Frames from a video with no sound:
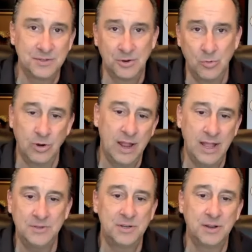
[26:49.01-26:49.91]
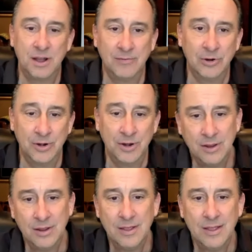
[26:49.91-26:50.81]
so we're hedged and covered
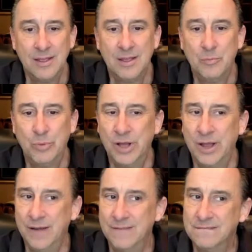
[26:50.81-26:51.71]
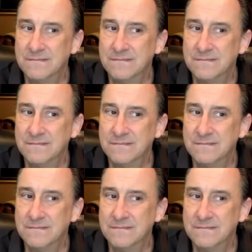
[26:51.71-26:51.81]
but yeah.